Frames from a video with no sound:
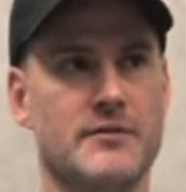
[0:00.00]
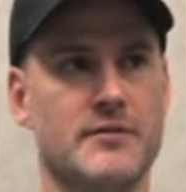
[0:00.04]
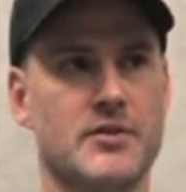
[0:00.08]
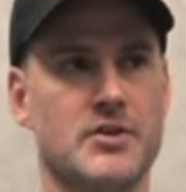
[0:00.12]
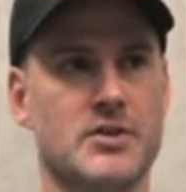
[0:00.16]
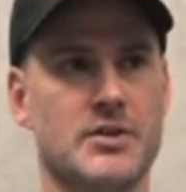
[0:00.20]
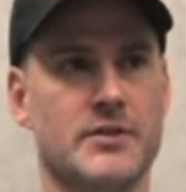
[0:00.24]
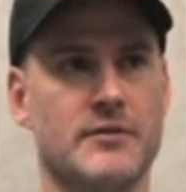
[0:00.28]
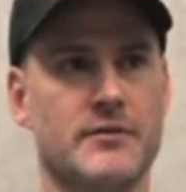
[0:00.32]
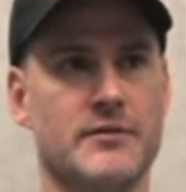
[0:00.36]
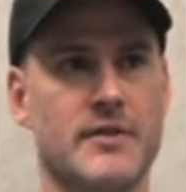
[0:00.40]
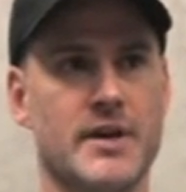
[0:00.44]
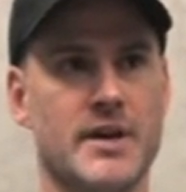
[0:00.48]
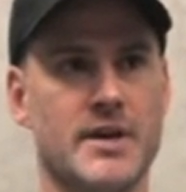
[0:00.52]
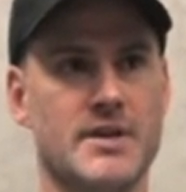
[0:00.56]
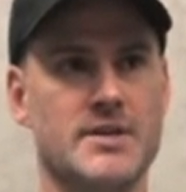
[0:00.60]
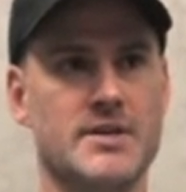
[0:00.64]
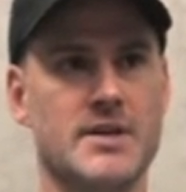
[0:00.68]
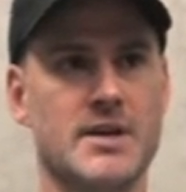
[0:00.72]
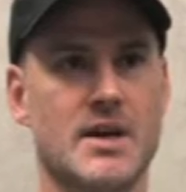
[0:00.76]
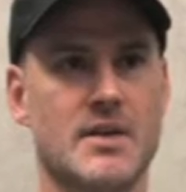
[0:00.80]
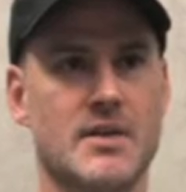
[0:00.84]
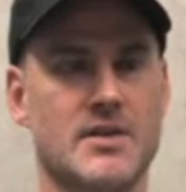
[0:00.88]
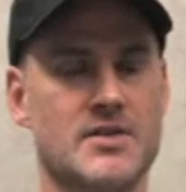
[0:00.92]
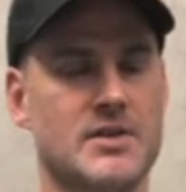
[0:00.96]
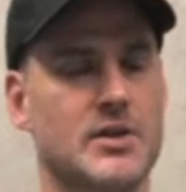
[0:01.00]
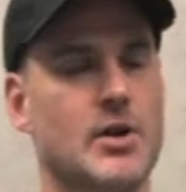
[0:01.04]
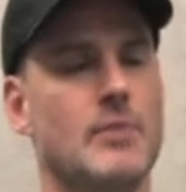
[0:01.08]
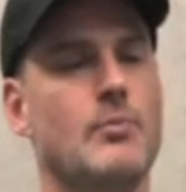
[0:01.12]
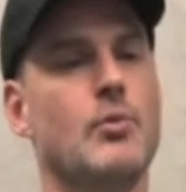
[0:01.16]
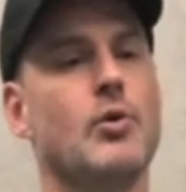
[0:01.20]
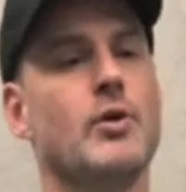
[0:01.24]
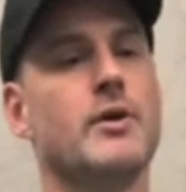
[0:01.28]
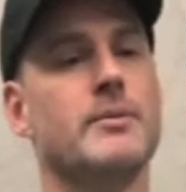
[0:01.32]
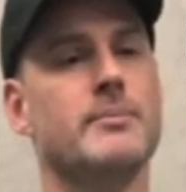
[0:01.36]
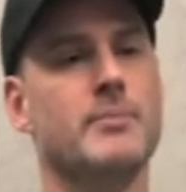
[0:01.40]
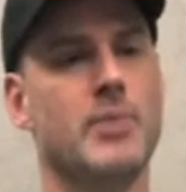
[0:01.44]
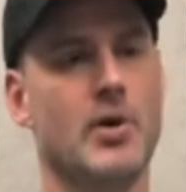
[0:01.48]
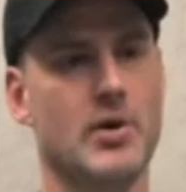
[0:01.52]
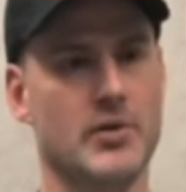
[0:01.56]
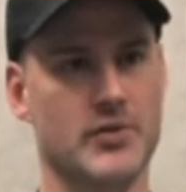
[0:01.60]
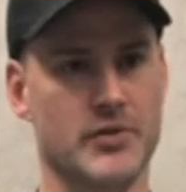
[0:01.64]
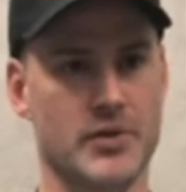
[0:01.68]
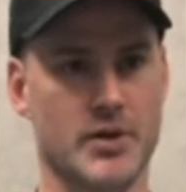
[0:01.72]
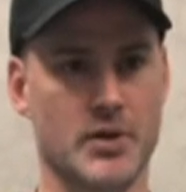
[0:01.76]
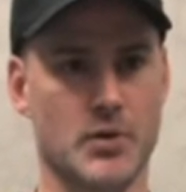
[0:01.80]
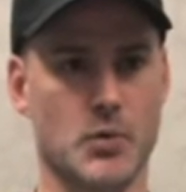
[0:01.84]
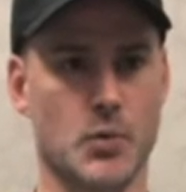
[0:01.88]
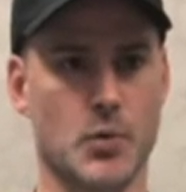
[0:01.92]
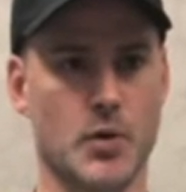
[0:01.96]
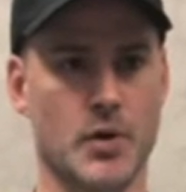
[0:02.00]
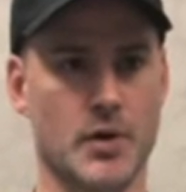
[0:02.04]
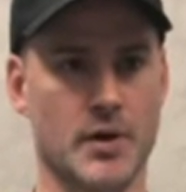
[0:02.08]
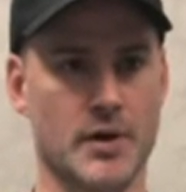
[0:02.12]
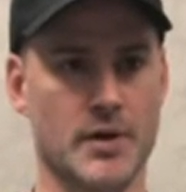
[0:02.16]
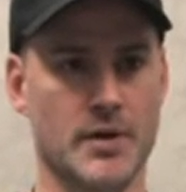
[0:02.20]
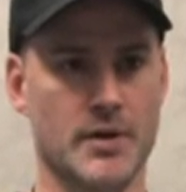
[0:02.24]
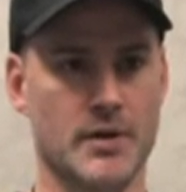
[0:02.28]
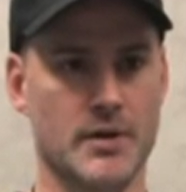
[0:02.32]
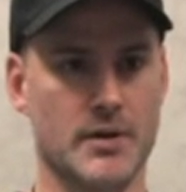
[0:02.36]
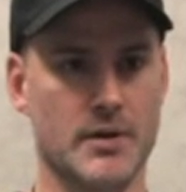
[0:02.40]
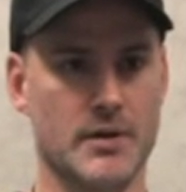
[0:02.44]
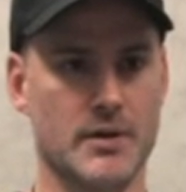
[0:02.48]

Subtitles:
in visual effects, there's a lot more compositing work